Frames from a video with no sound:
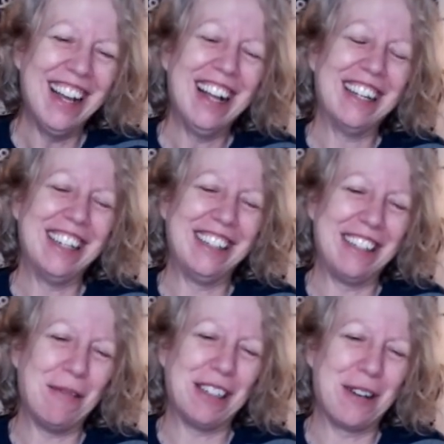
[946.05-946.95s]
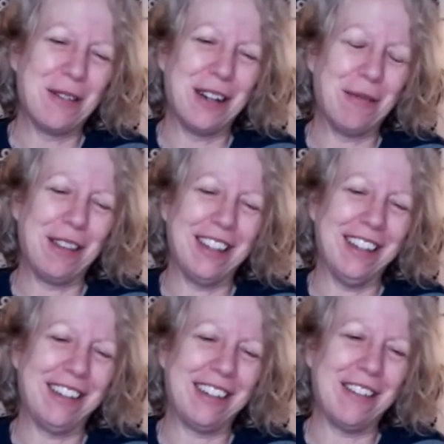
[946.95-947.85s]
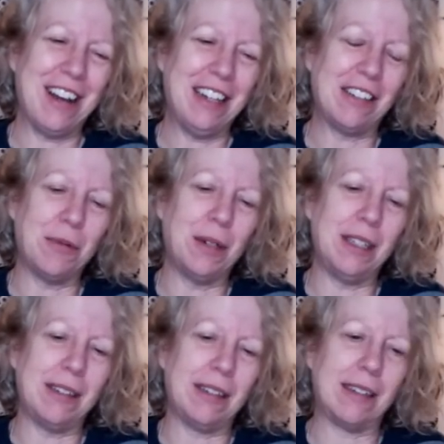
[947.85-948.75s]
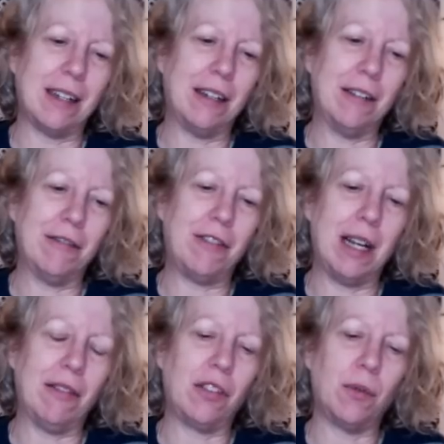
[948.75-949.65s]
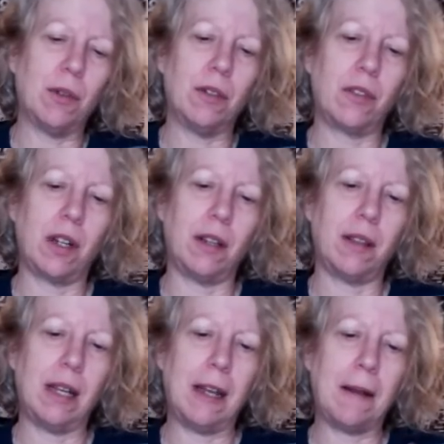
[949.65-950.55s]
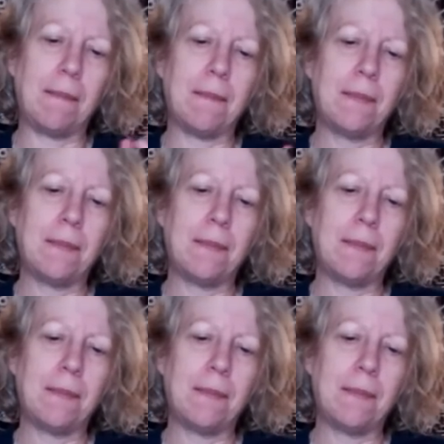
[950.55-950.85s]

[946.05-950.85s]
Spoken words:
Let's see what's going on with this. All right. So what is this Five of Swords kind of thing?